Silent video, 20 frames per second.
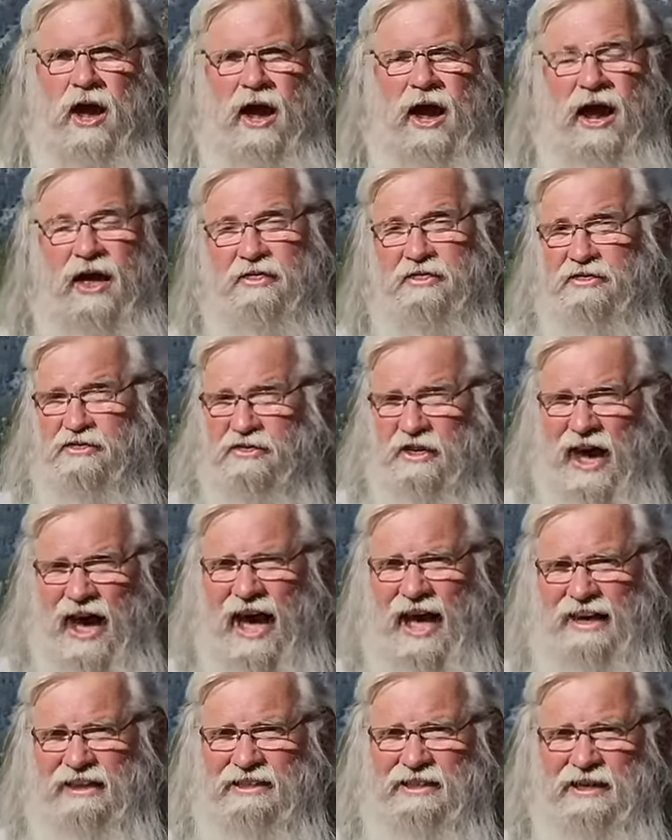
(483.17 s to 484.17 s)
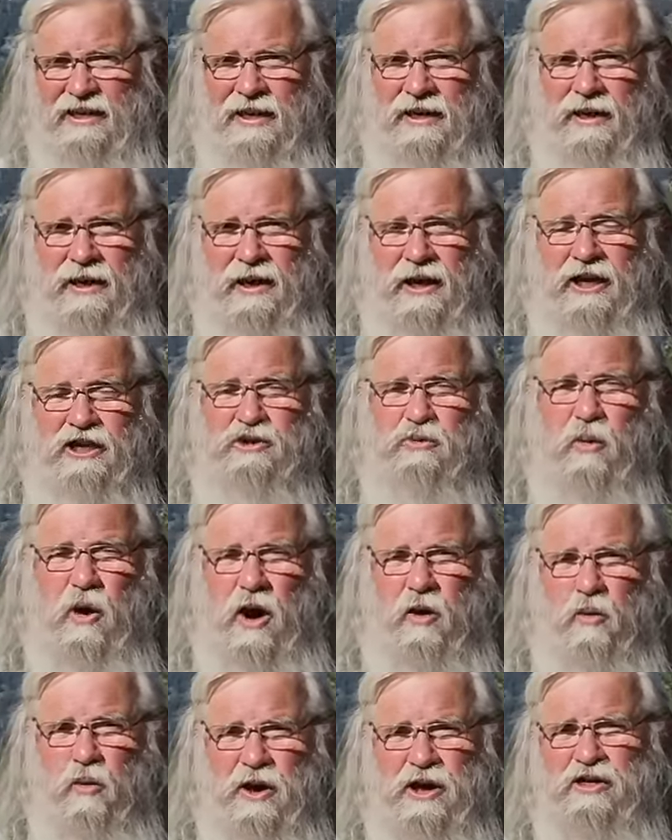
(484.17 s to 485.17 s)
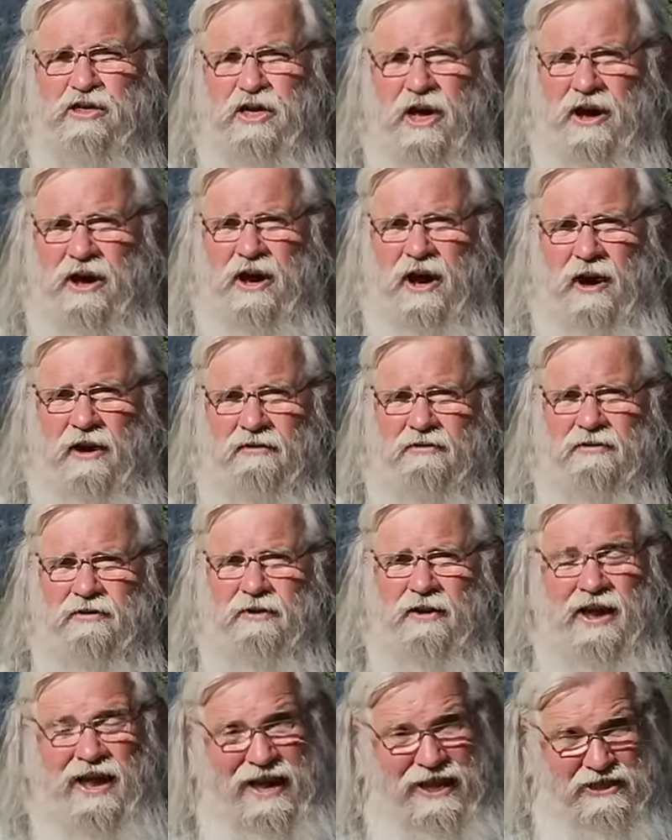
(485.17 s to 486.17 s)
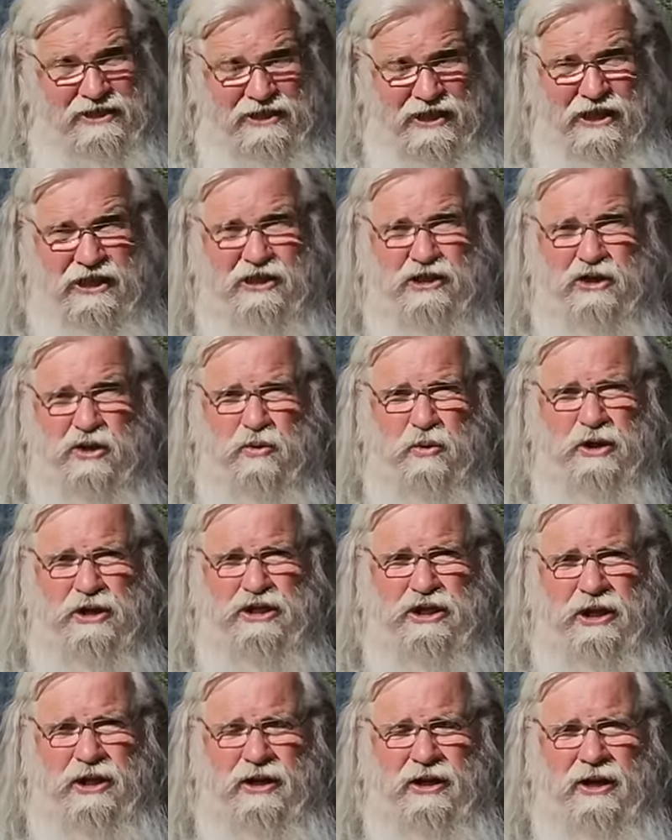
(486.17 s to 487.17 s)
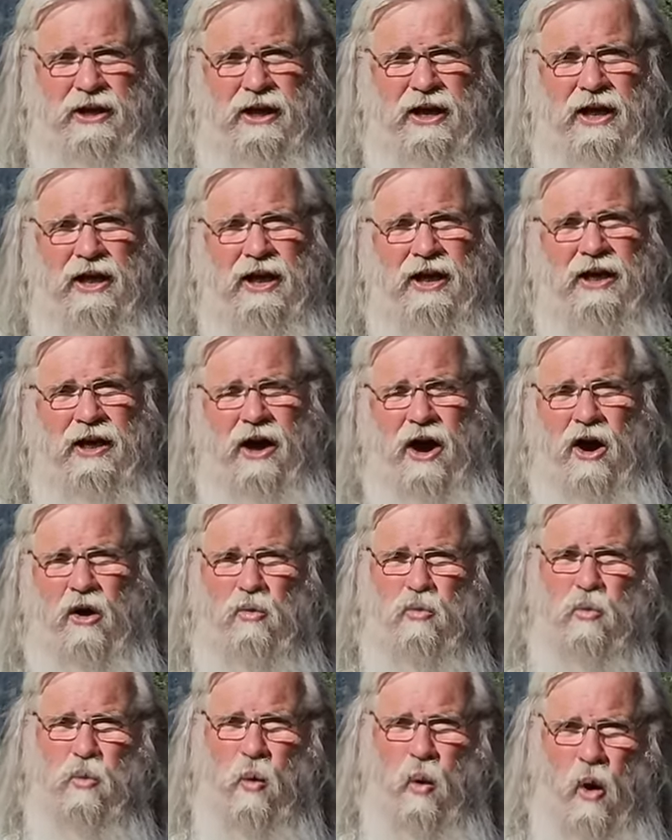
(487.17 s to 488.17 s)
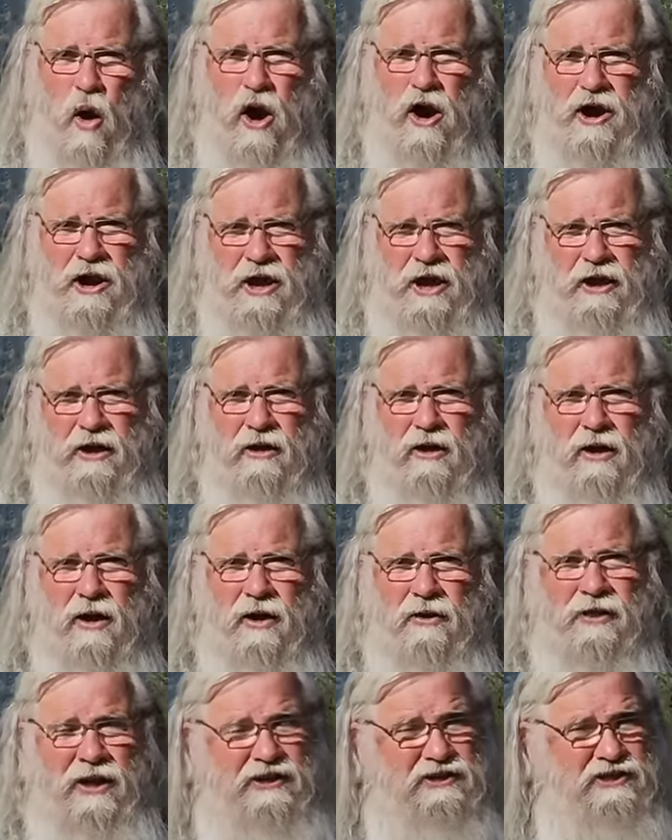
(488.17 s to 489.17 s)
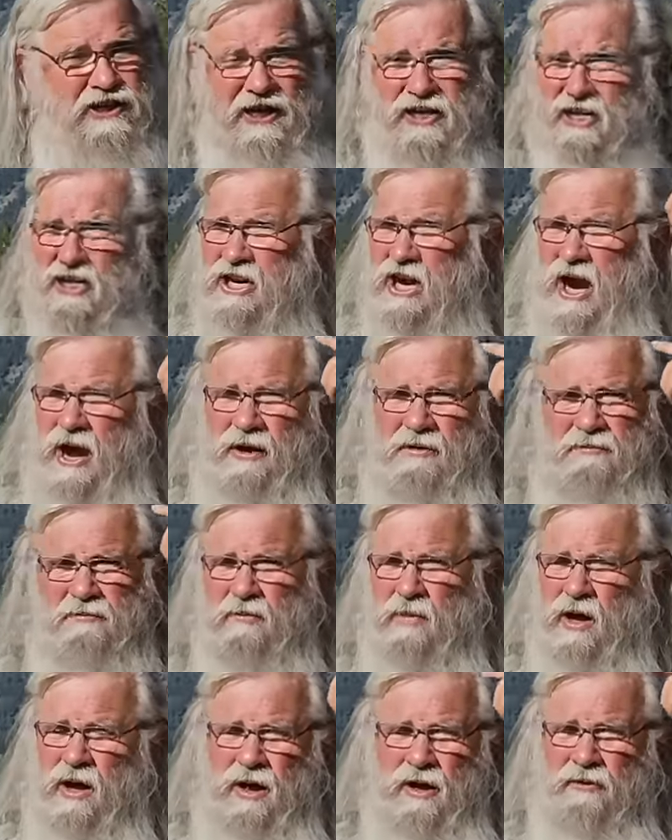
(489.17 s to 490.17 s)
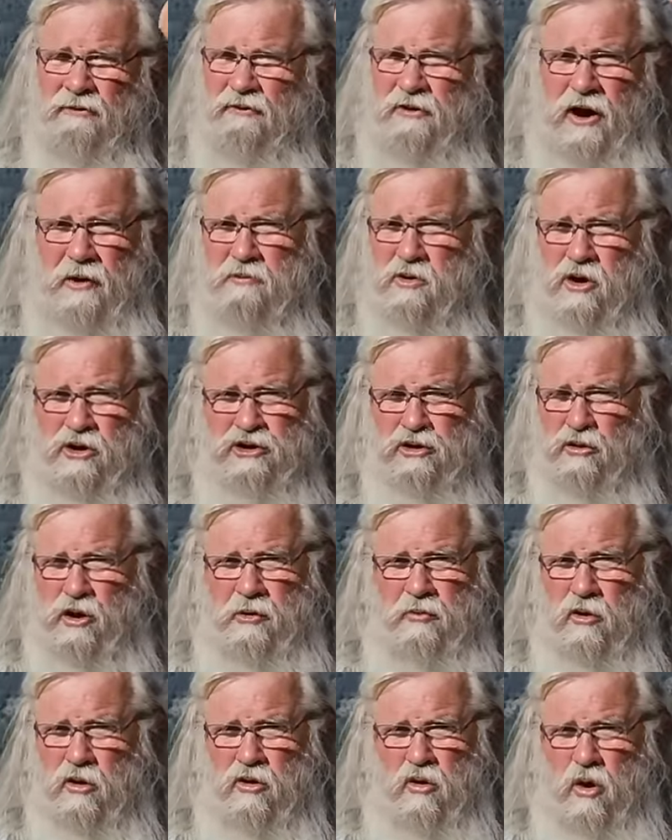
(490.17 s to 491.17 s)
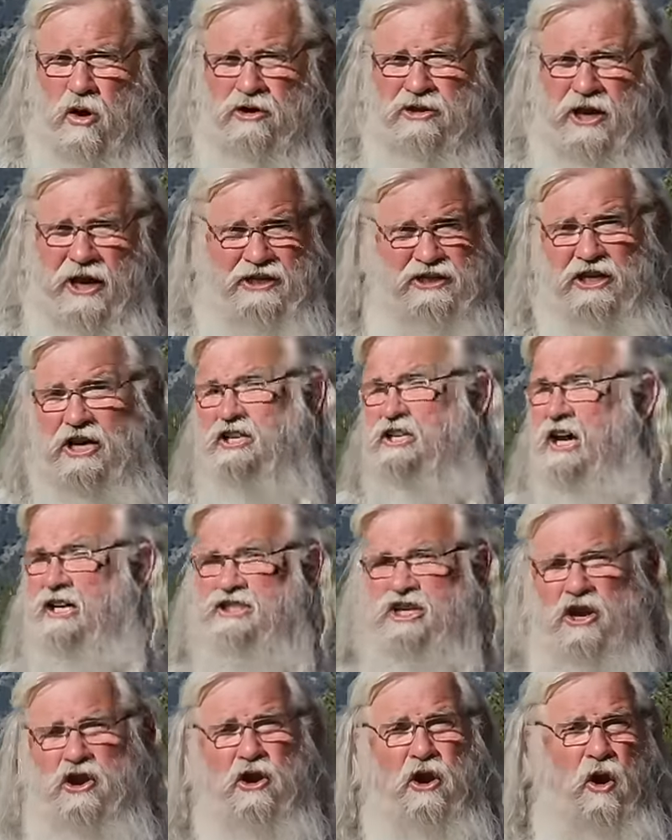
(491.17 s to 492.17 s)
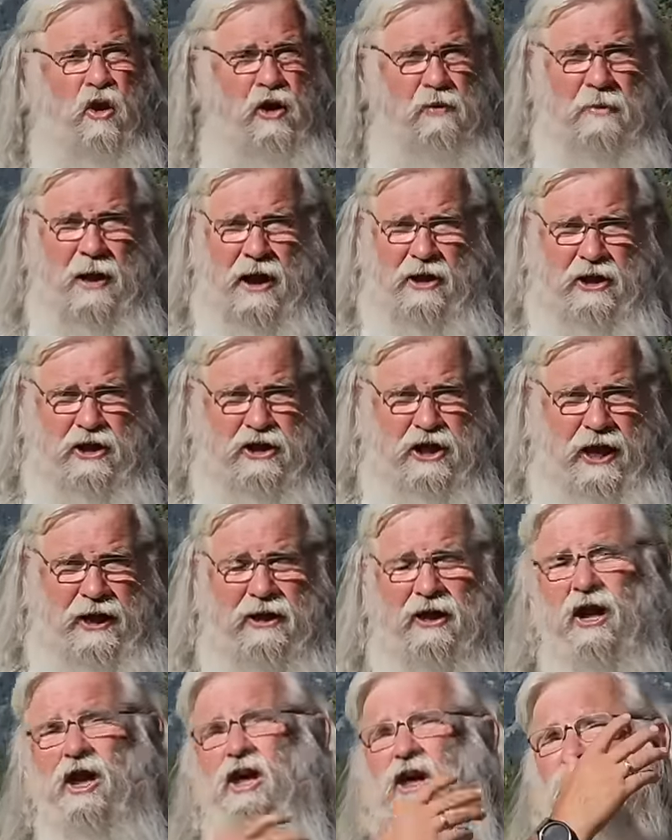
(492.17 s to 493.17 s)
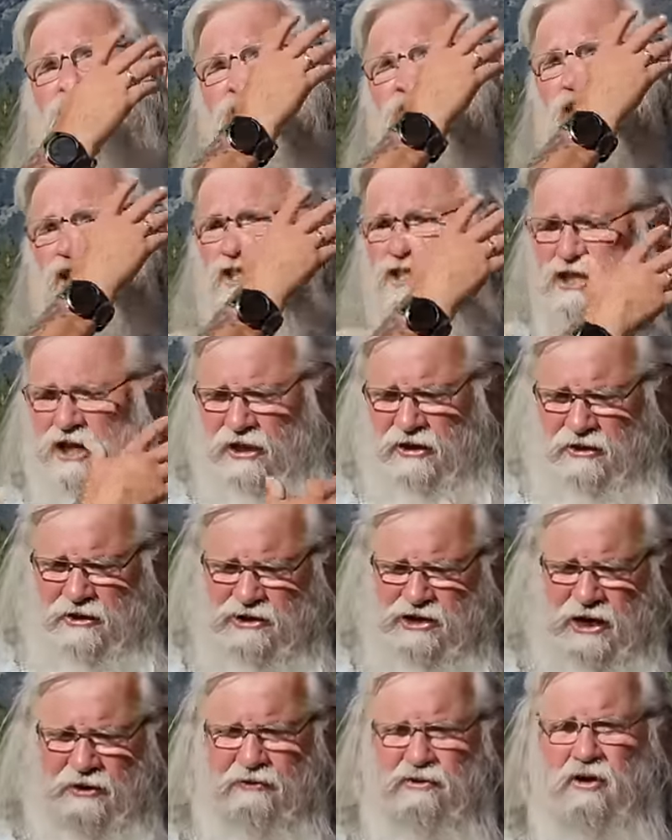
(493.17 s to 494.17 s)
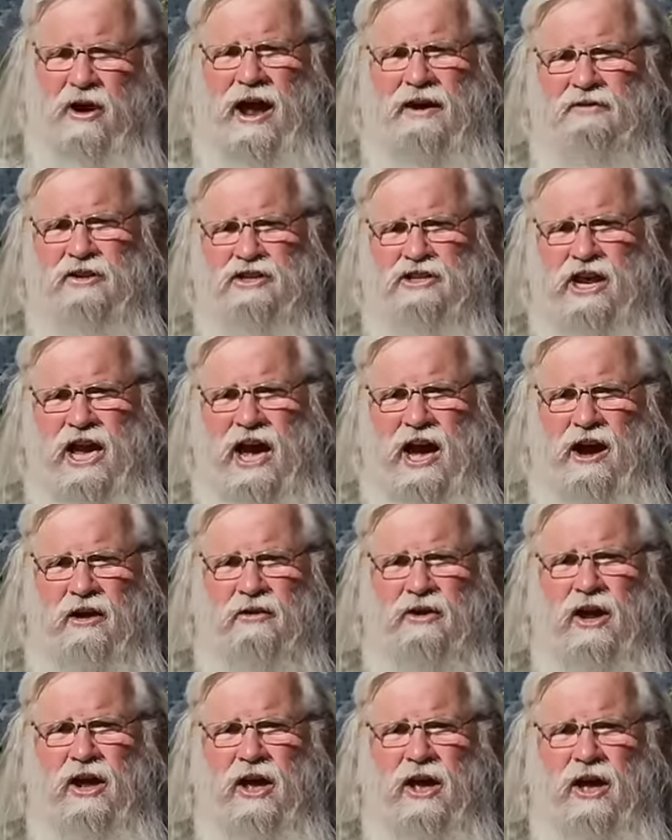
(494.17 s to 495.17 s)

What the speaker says: And that is what we think of as intuition. A warning that didn't come from your cerebral cortex. It doesn't know about it yet. These signals have traveled down,